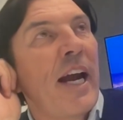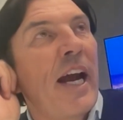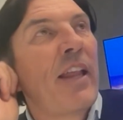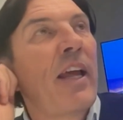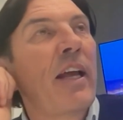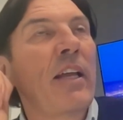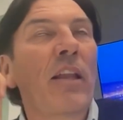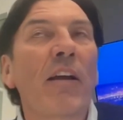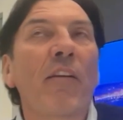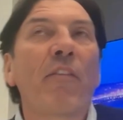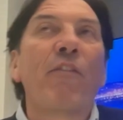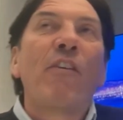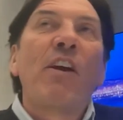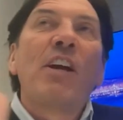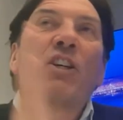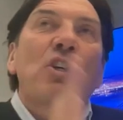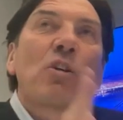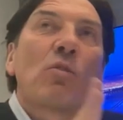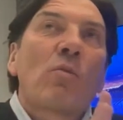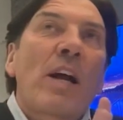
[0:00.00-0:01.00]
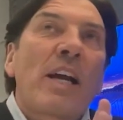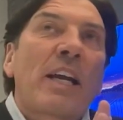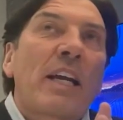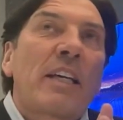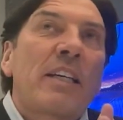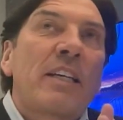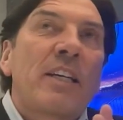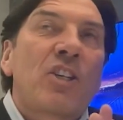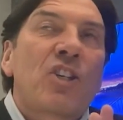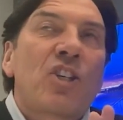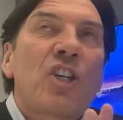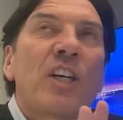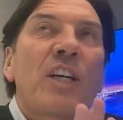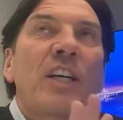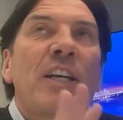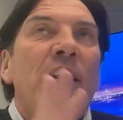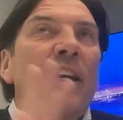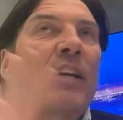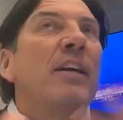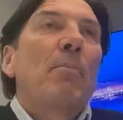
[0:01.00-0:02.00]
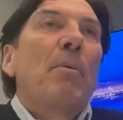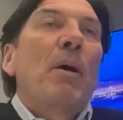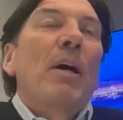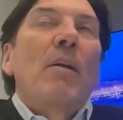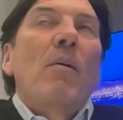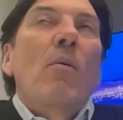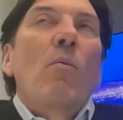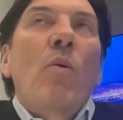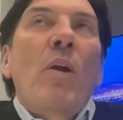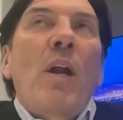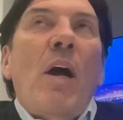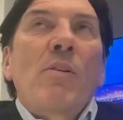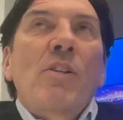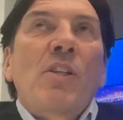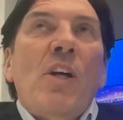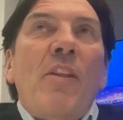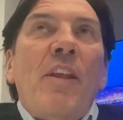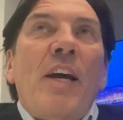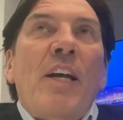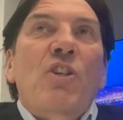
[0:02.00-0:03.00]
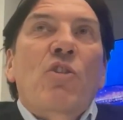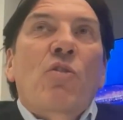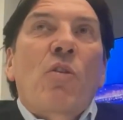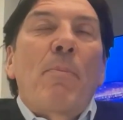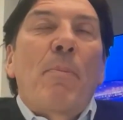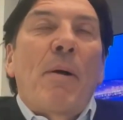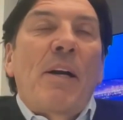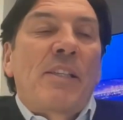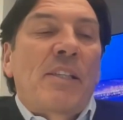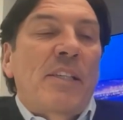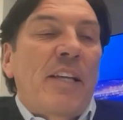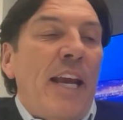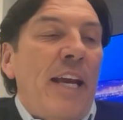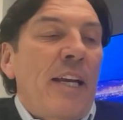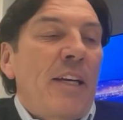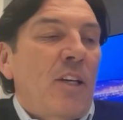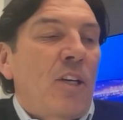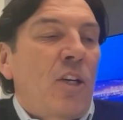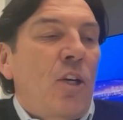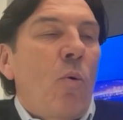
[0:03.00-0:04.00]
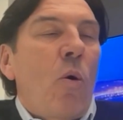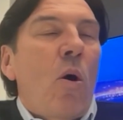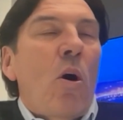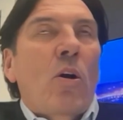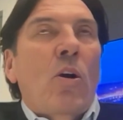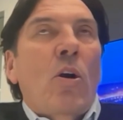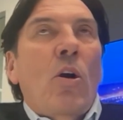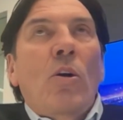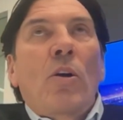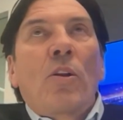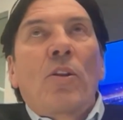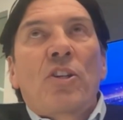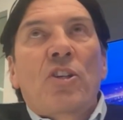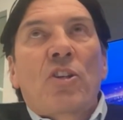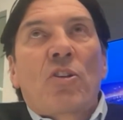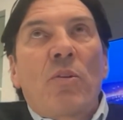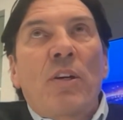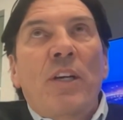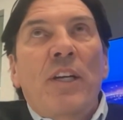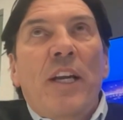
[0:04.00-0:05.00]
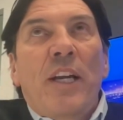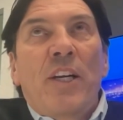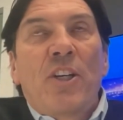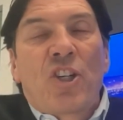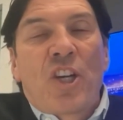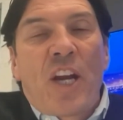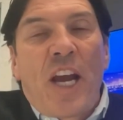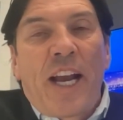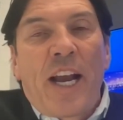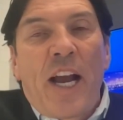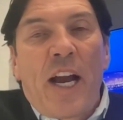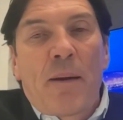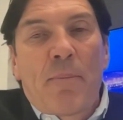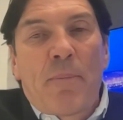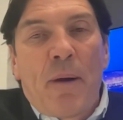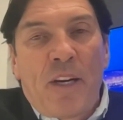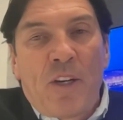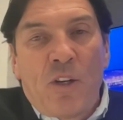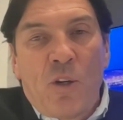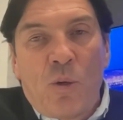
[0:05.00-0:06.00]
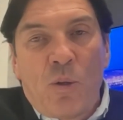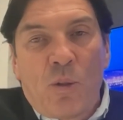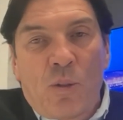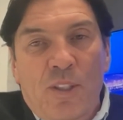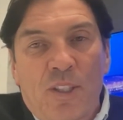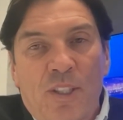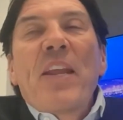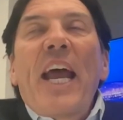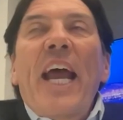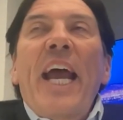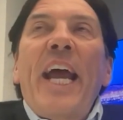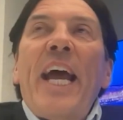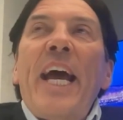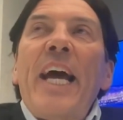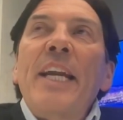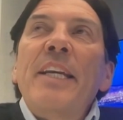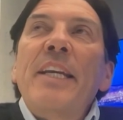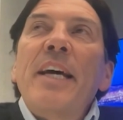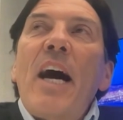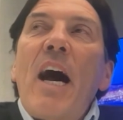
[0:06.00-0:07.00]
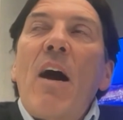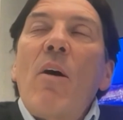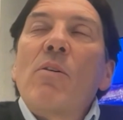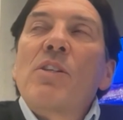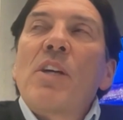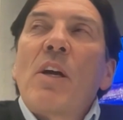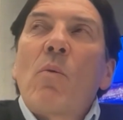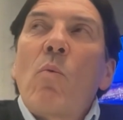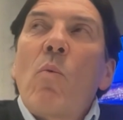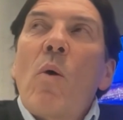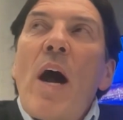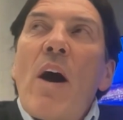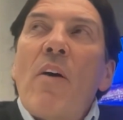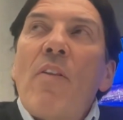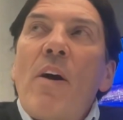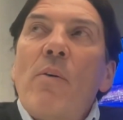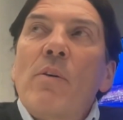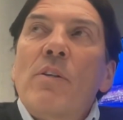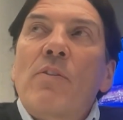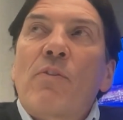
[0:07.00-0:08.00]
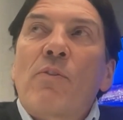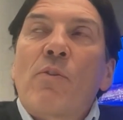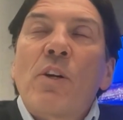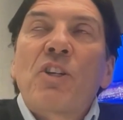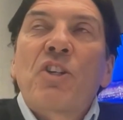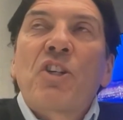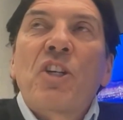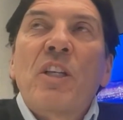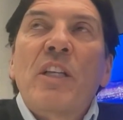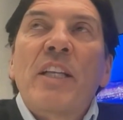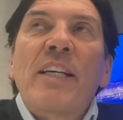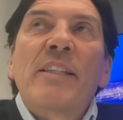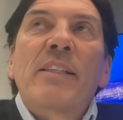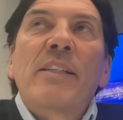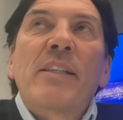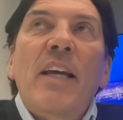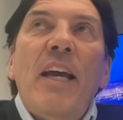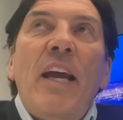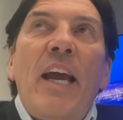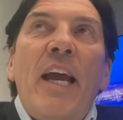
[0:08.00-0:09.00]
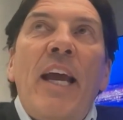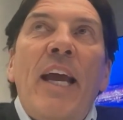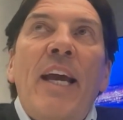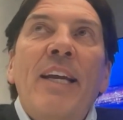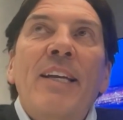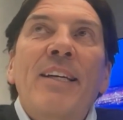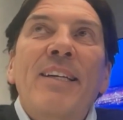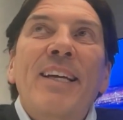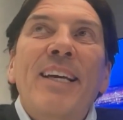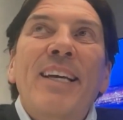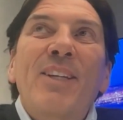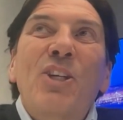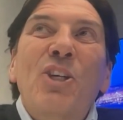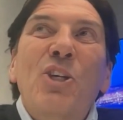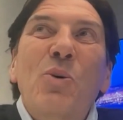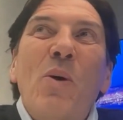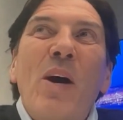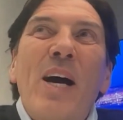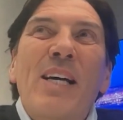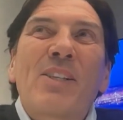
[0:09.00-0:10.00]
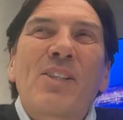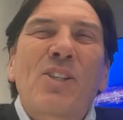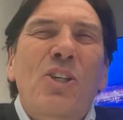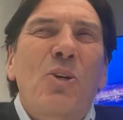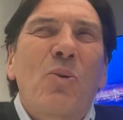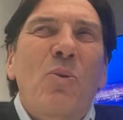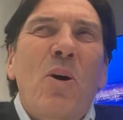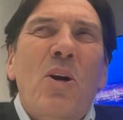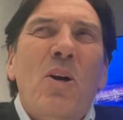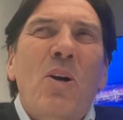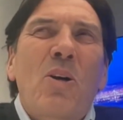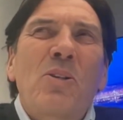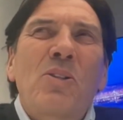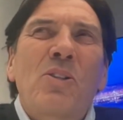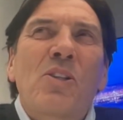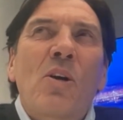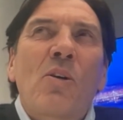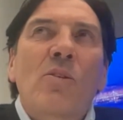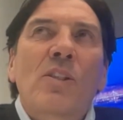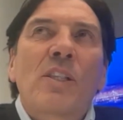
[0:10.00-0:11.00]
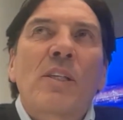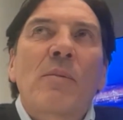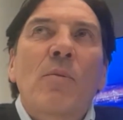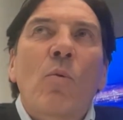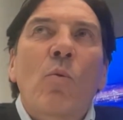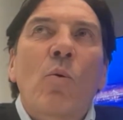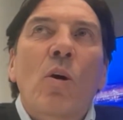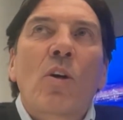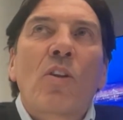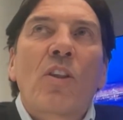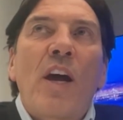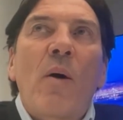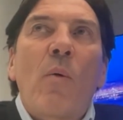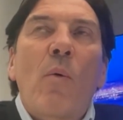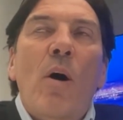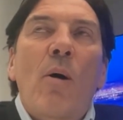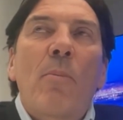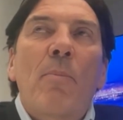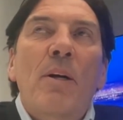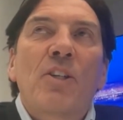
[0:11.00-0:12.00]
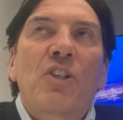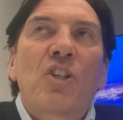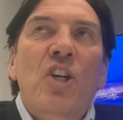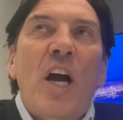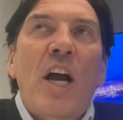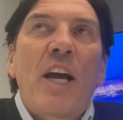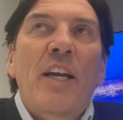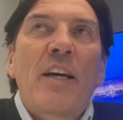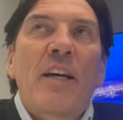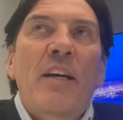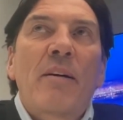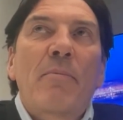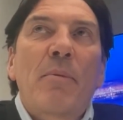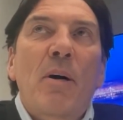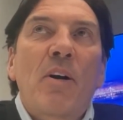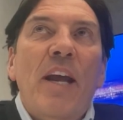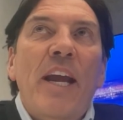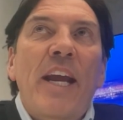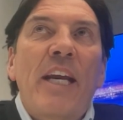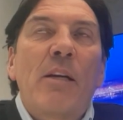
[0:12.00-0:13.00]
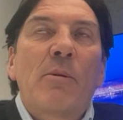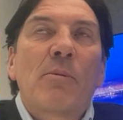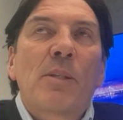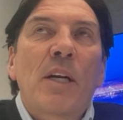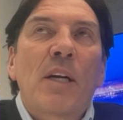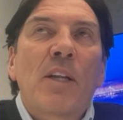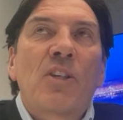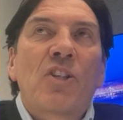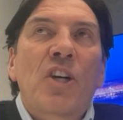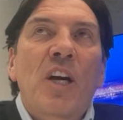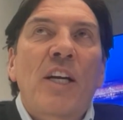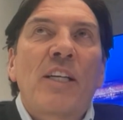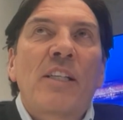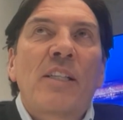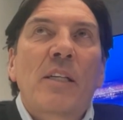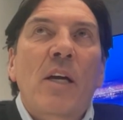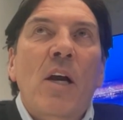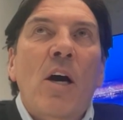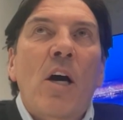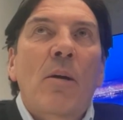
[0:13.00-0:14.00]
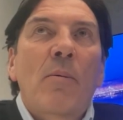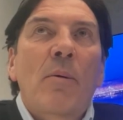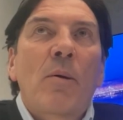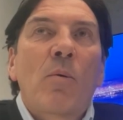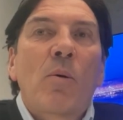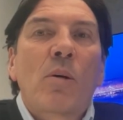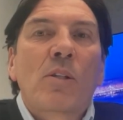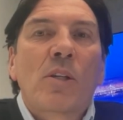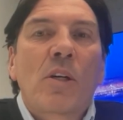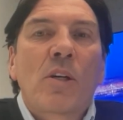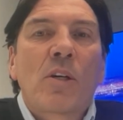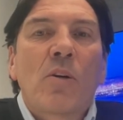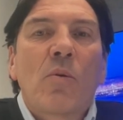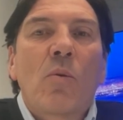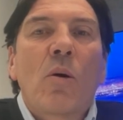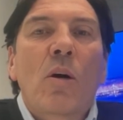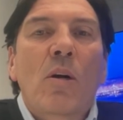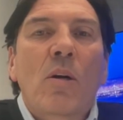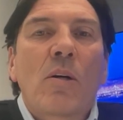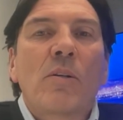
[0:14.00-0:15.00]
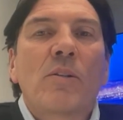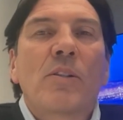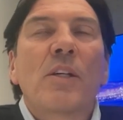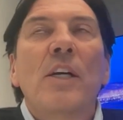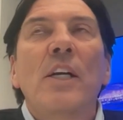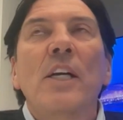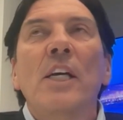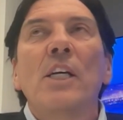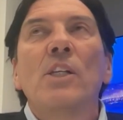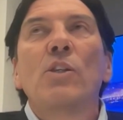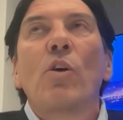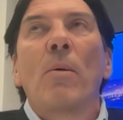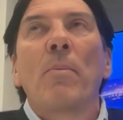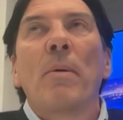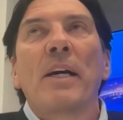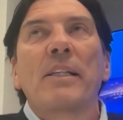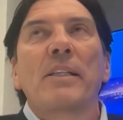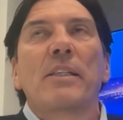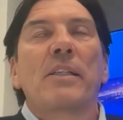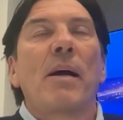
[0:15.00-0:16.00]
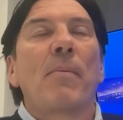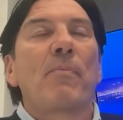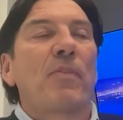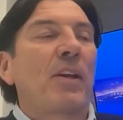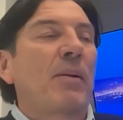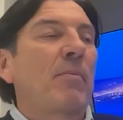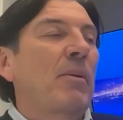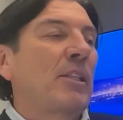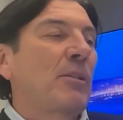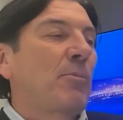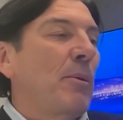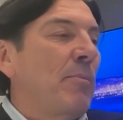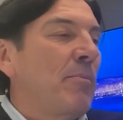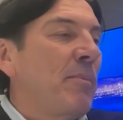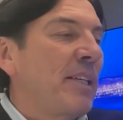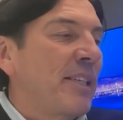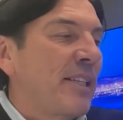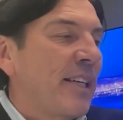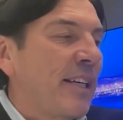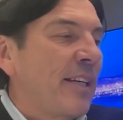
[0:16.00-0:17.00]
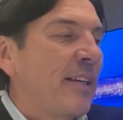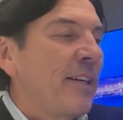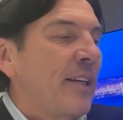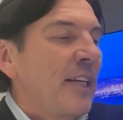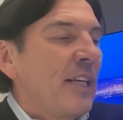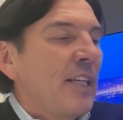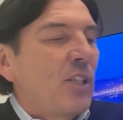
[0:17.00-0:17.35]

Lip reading: And they had like facial recognition. But when I was on that trip, I scanned a QR code in the street in Shanghai to buy noodles. And I was like, wow, that was frictionless. And in the US, QR codes don't seem to work that well. But China, about 80% of the Chinese economy works on QR codes. So I'm like, something must be missing.